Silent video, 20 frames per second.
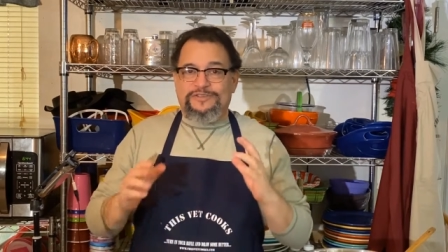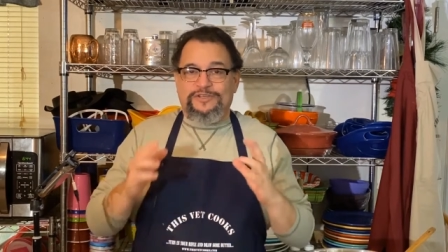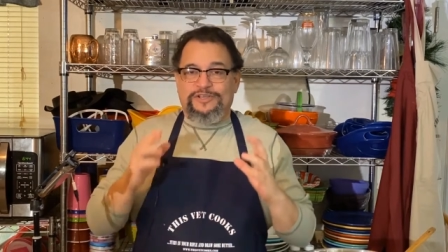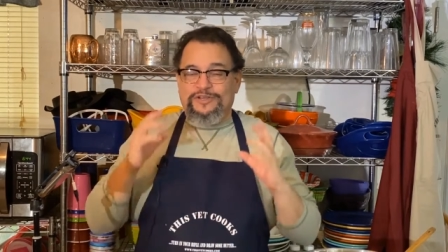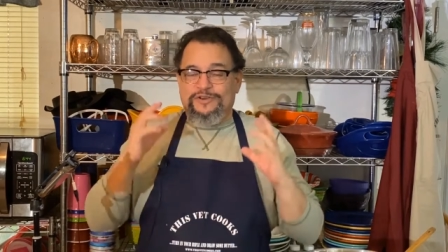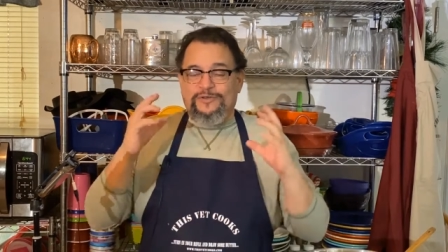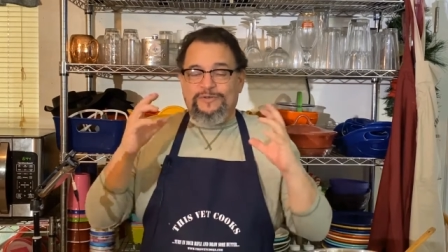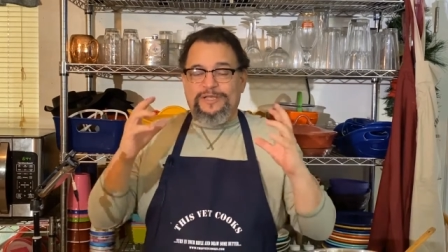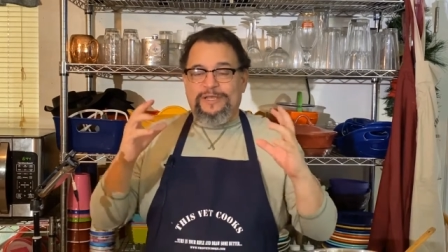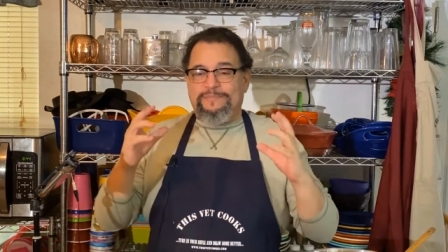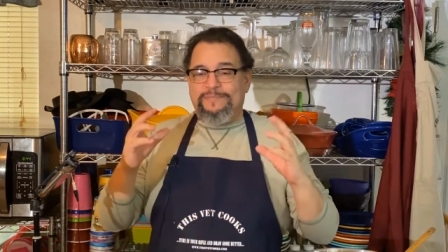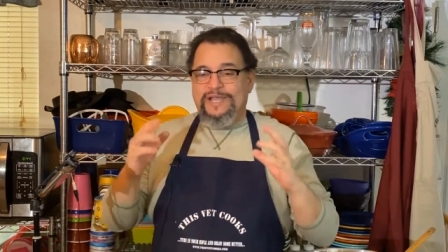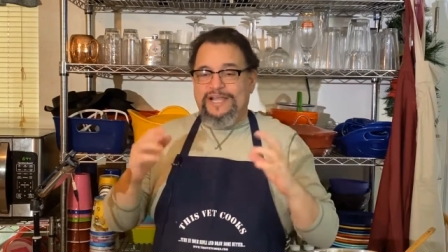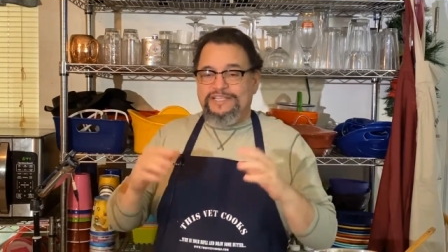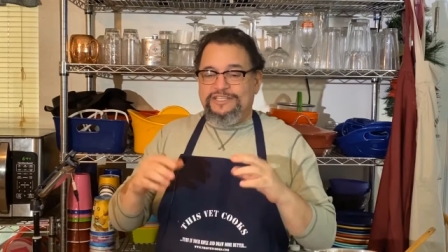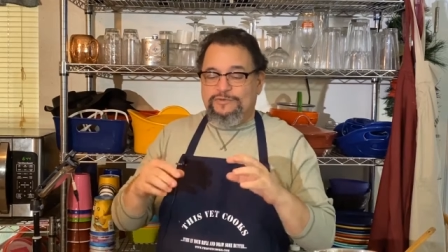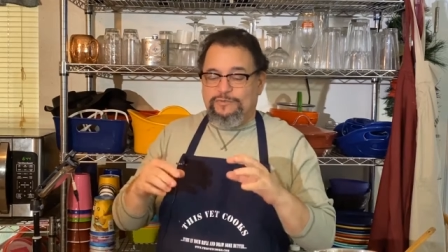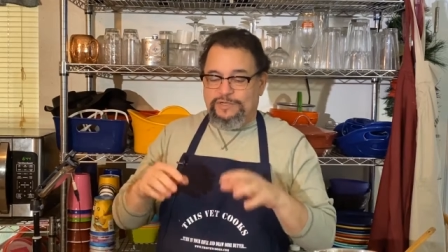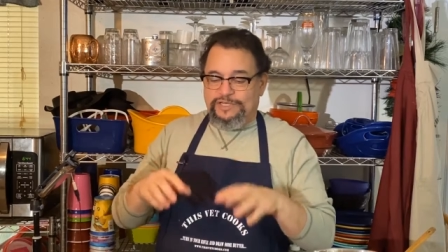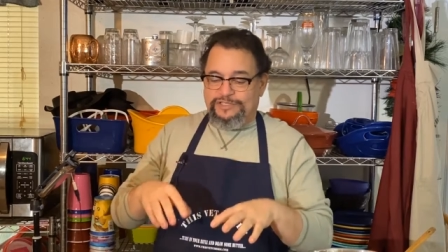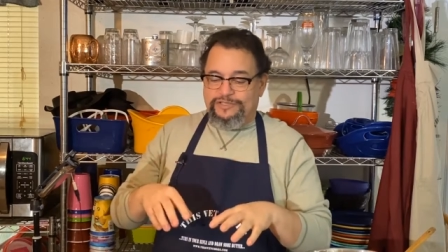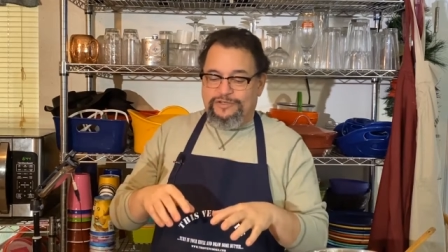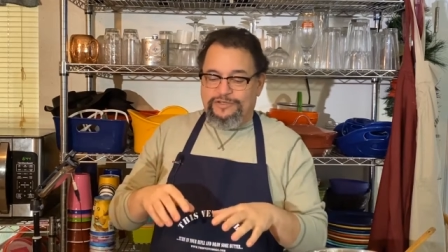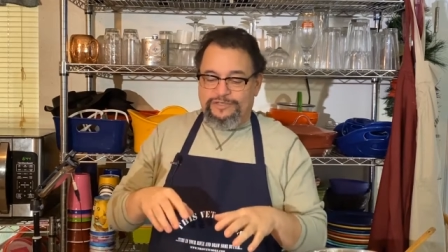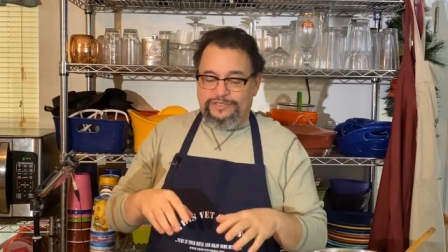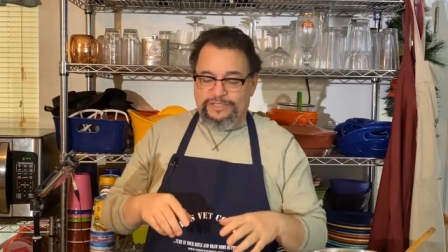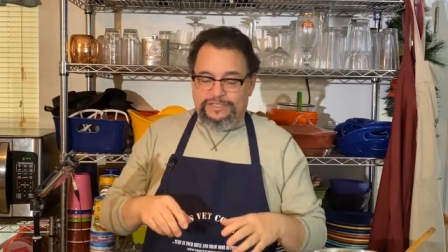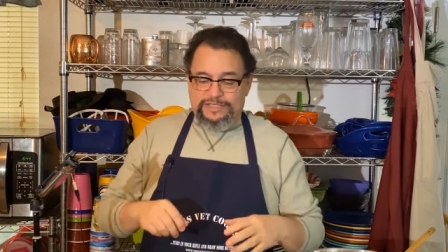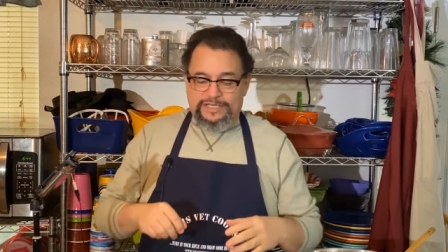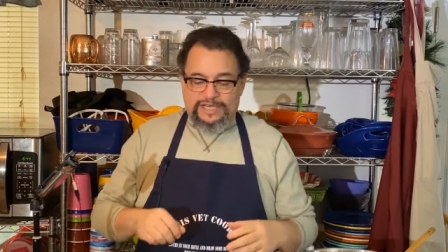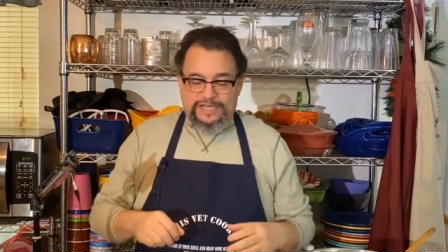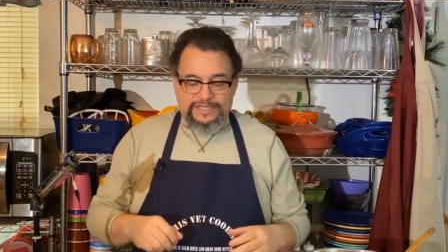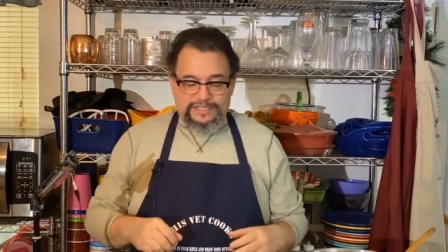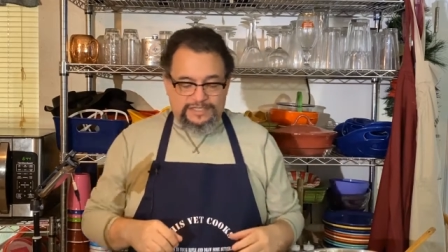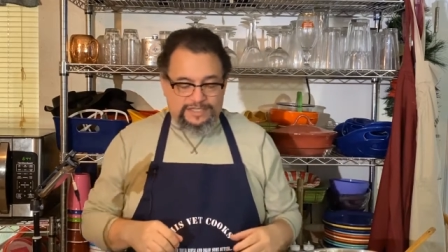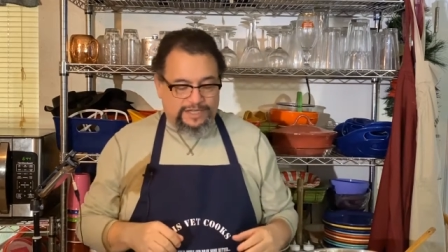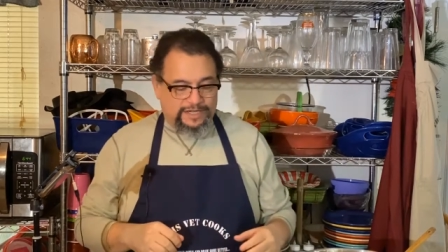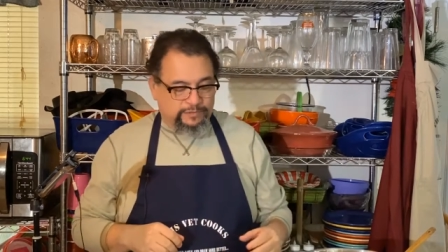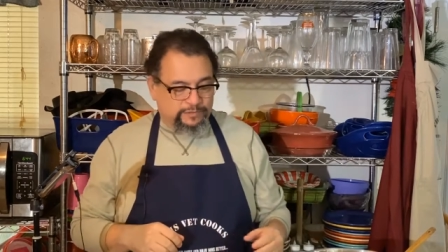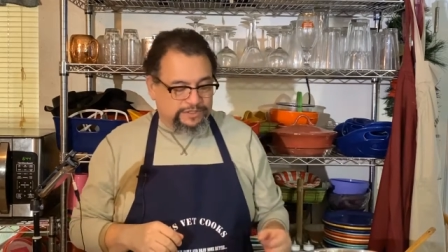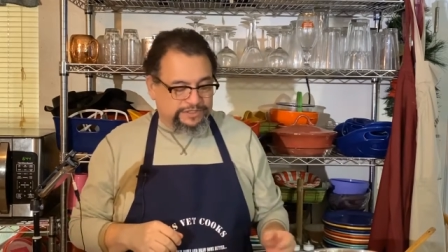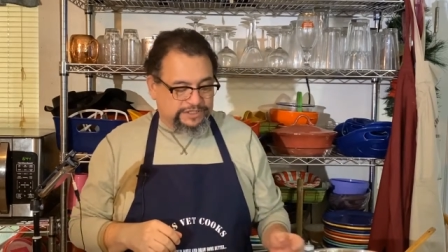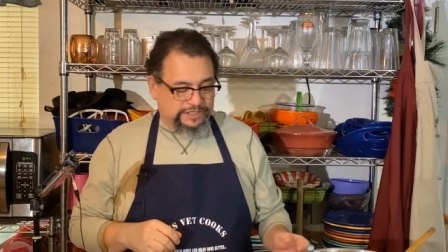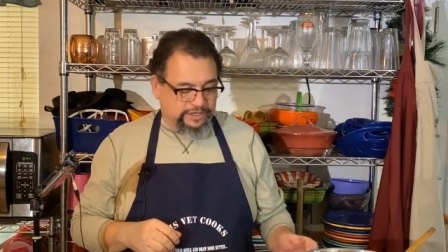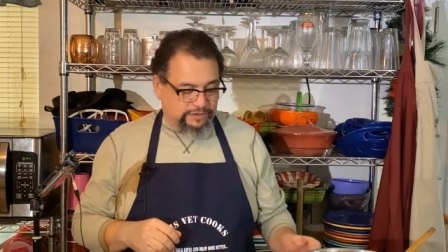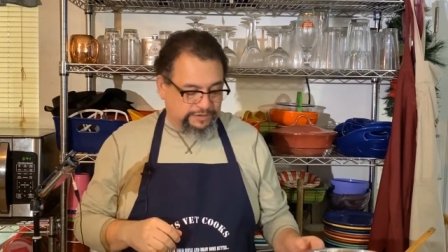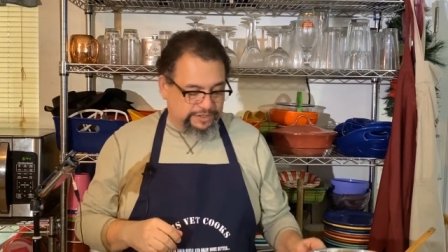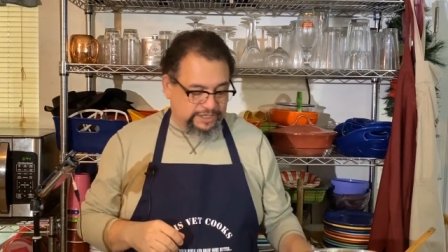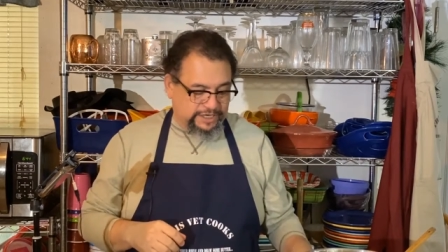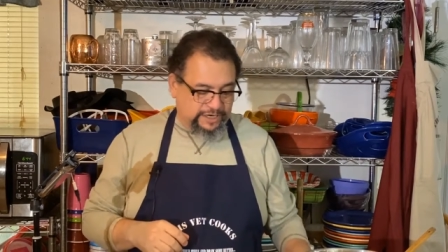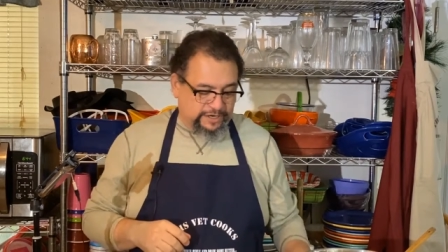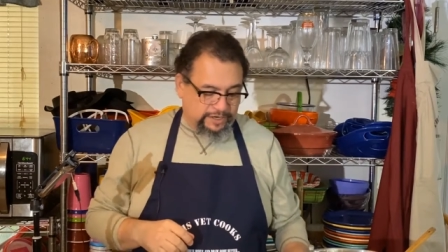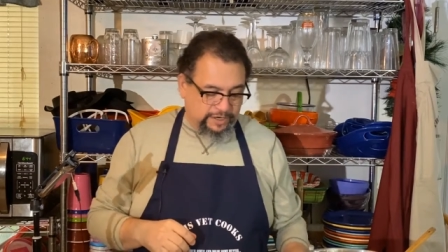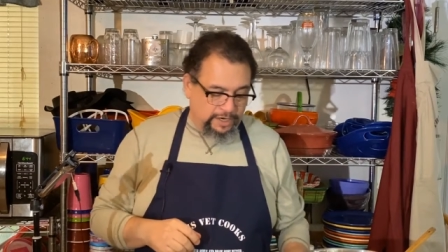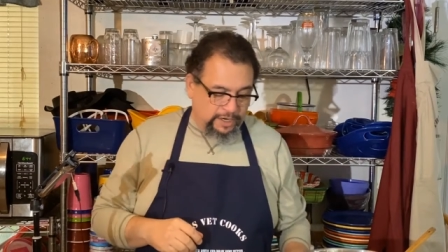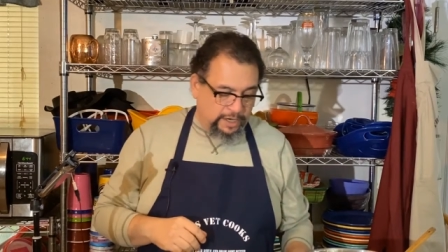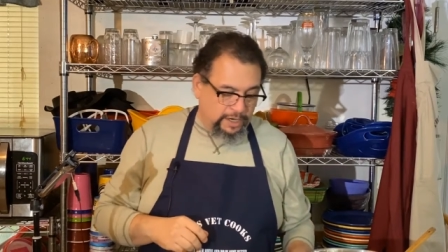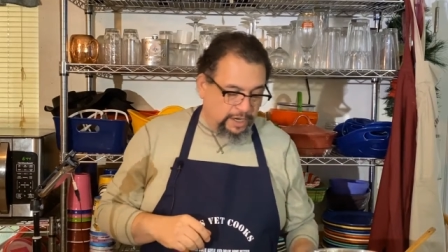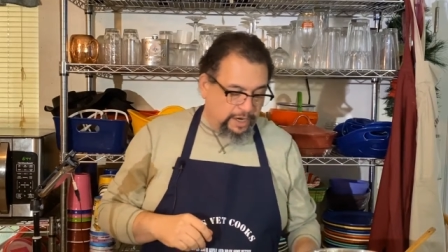So you can only imagine what it's going to taste like once it goes in here.